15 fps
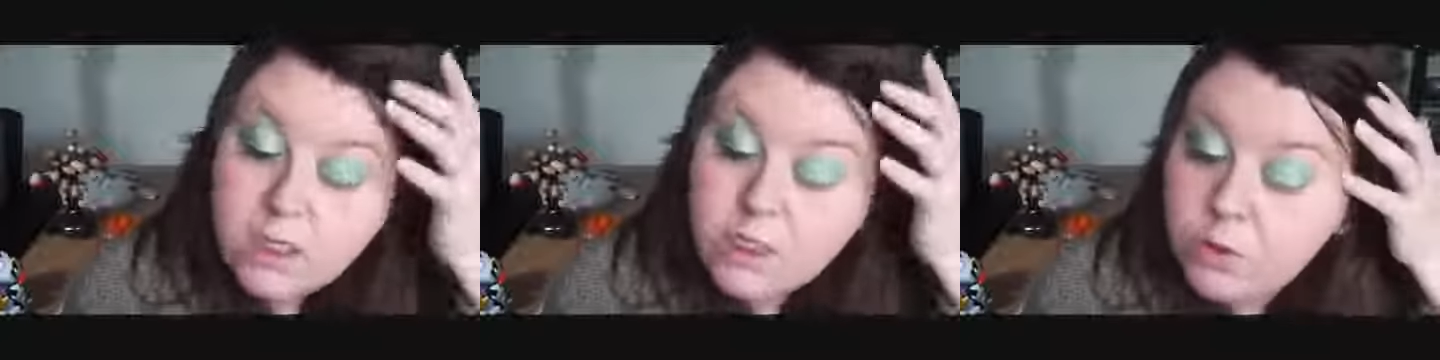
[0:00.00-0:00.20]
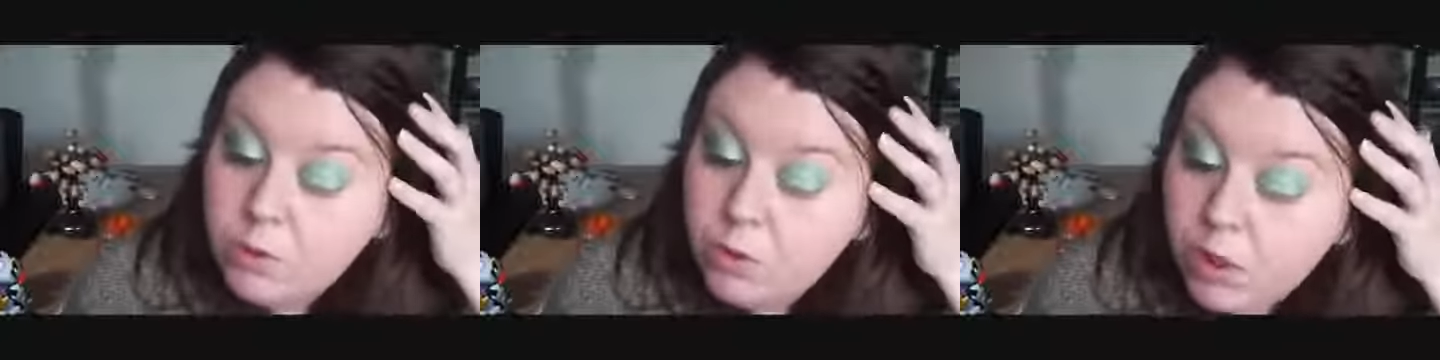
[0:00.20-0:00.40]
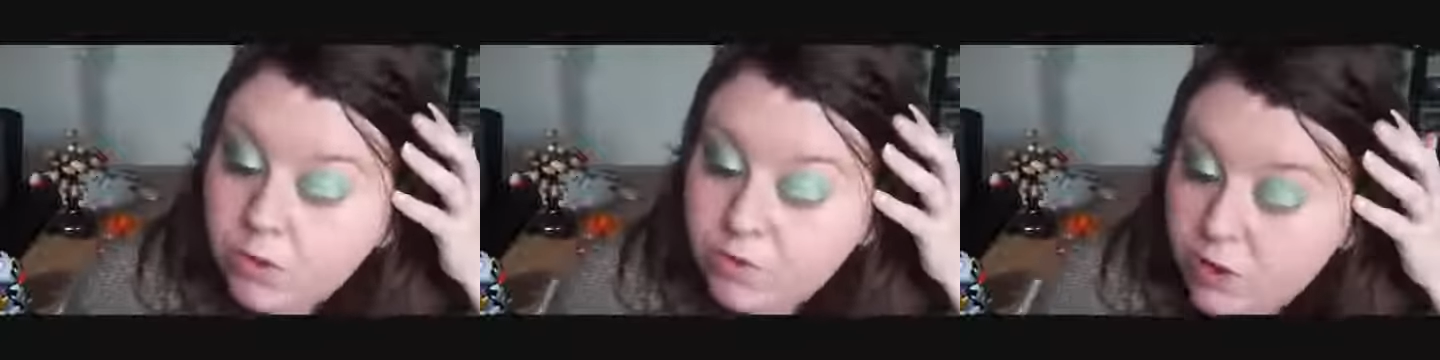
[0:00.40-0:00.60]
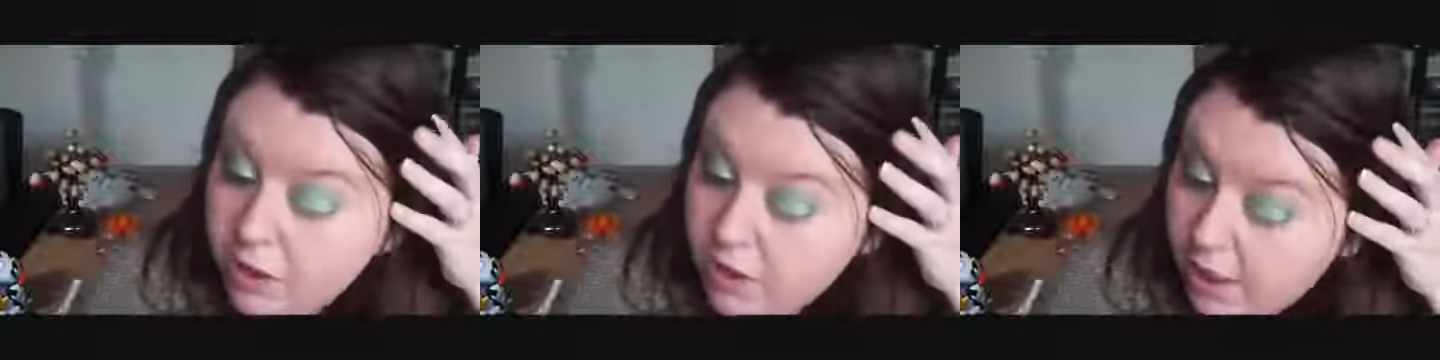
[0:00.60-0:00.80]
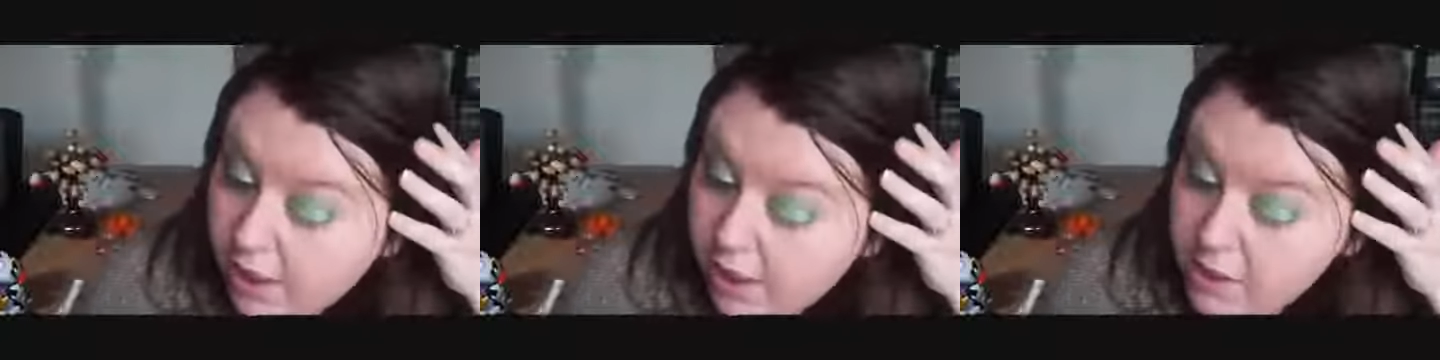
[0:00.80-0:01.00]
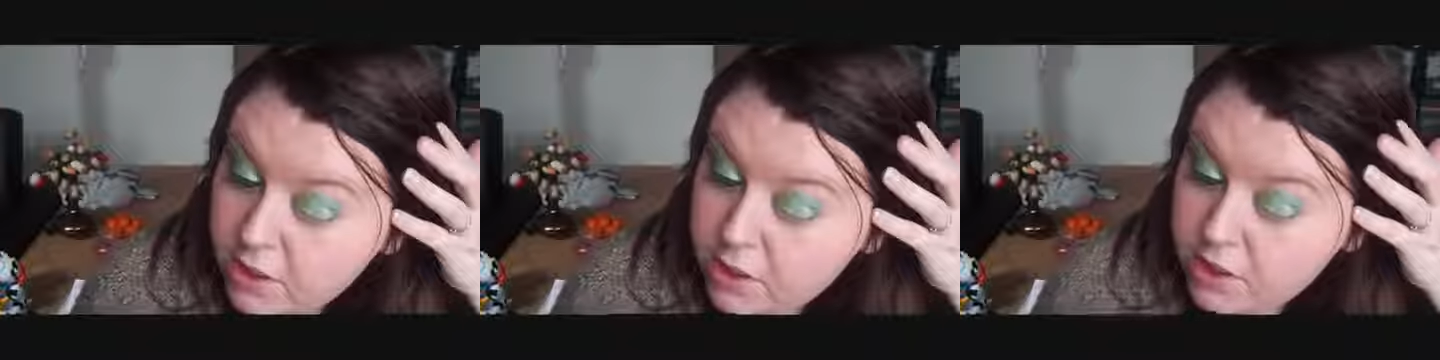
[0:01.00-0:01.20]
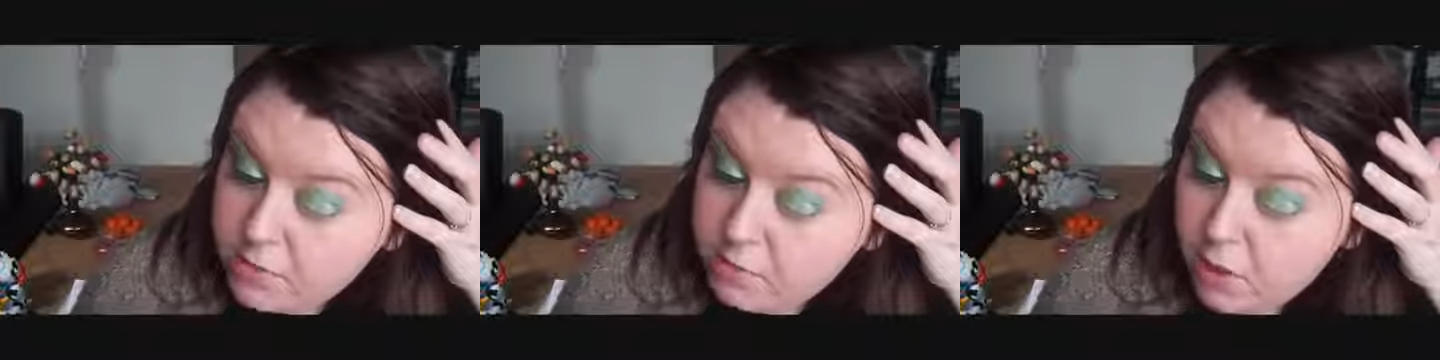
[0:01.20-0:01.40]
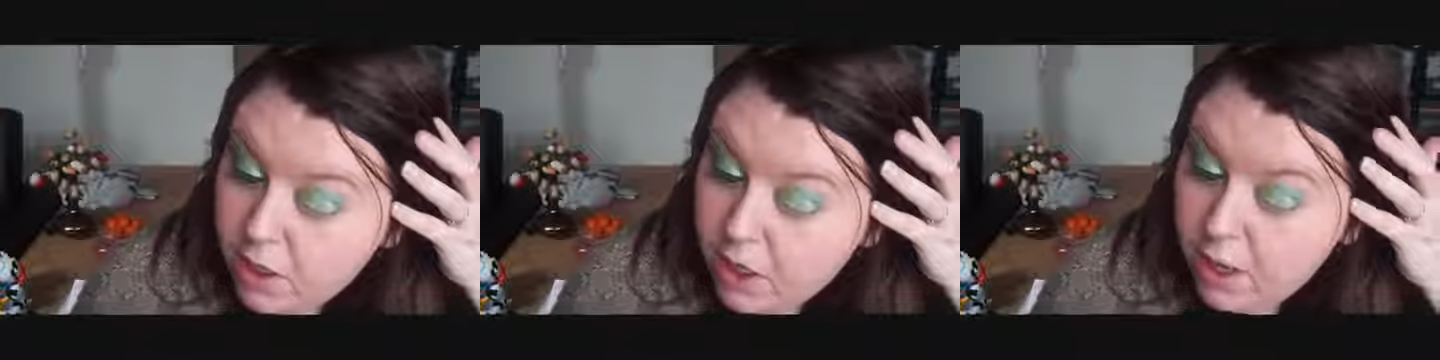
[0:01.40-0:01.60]
So all I've done there is
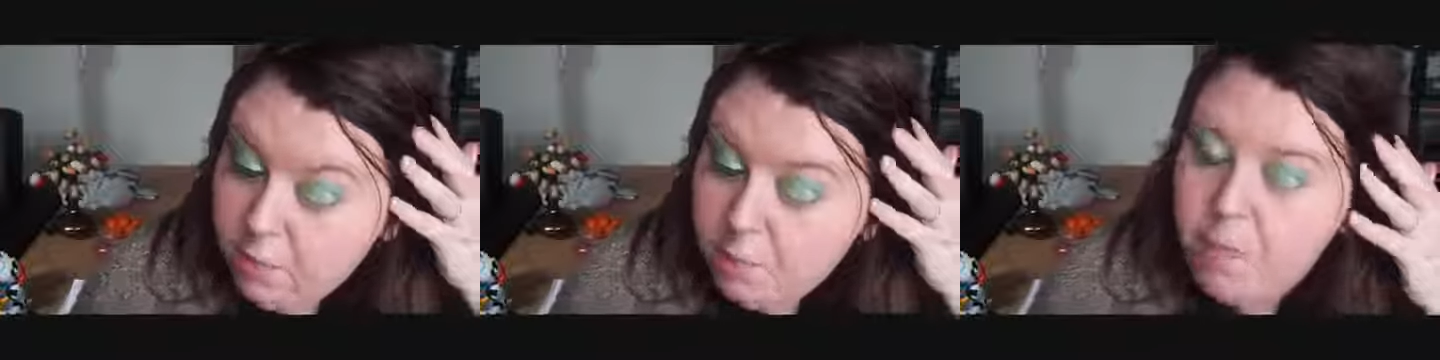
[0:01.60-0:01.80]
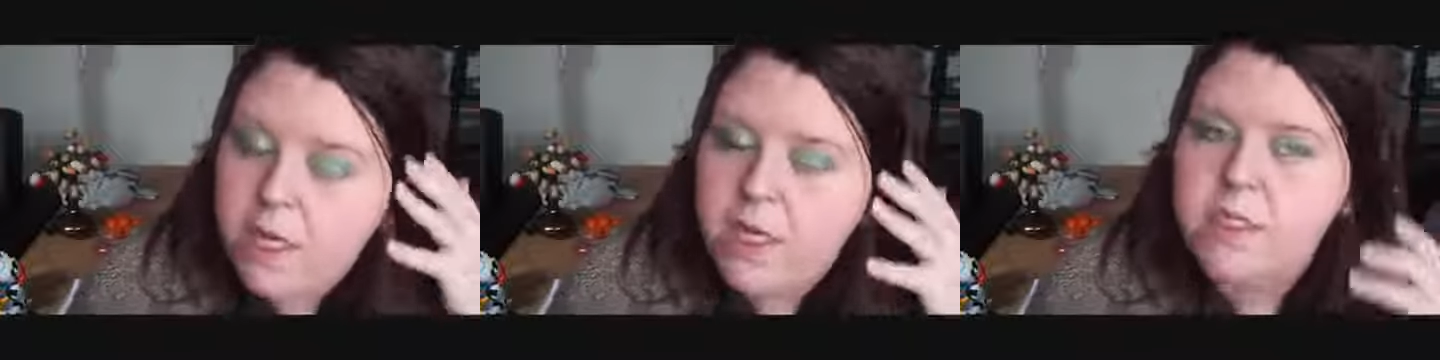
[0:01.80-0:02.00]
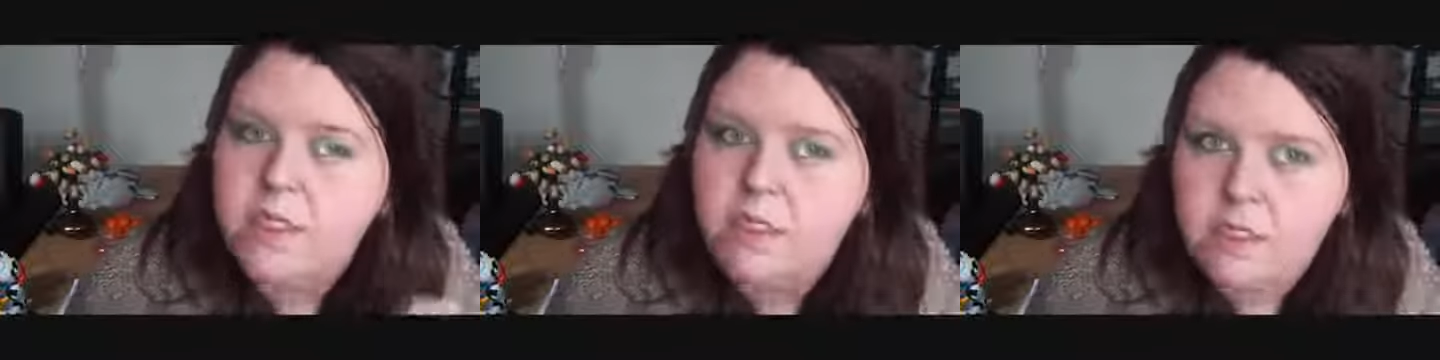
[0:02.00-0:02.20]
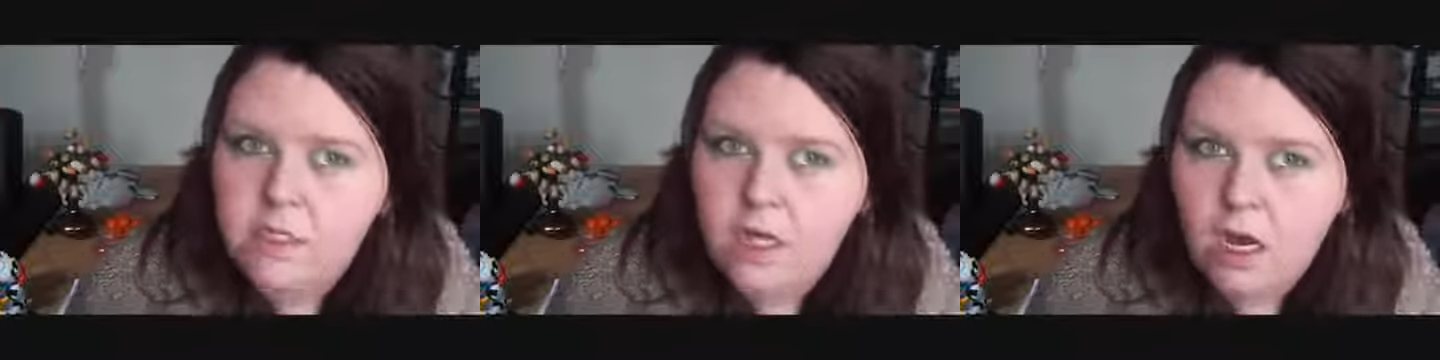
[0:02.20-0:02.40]
just put it a bit